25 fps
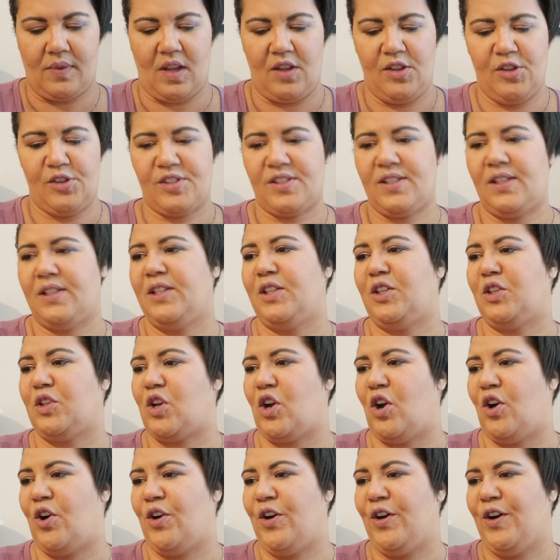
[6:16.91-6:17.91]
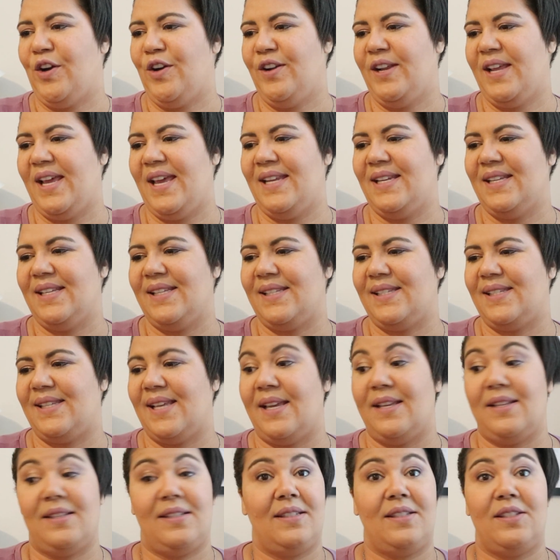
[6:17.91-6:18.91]
there's a little card and it
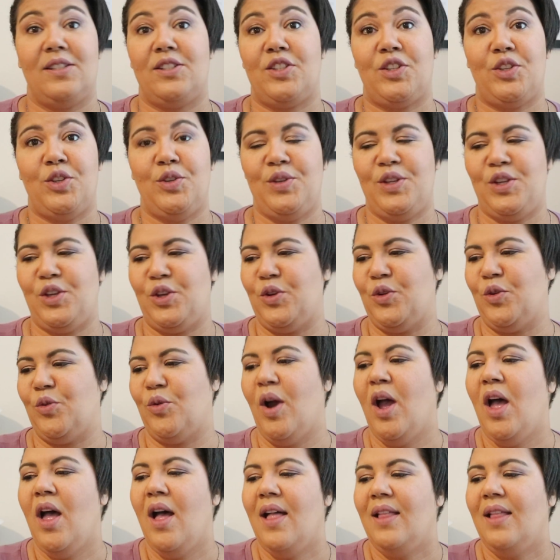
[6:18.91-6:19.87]
says, to you,